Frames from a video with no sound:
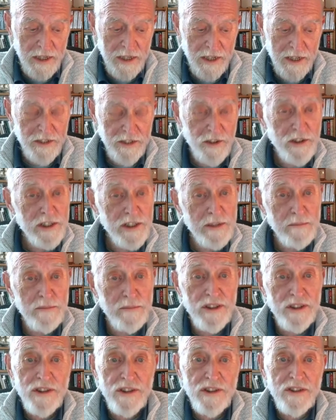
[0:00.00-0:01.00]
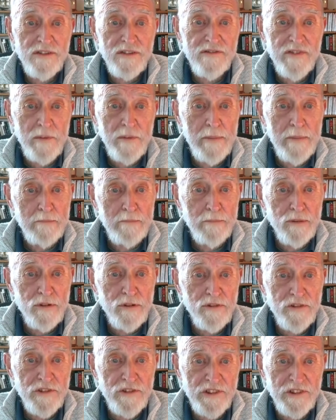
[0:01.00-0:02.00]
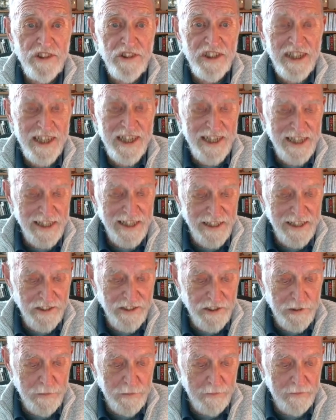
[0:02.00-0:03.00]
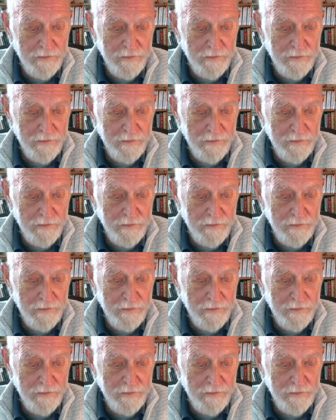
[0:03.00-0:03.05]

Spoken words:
and ointments for pimples and scars.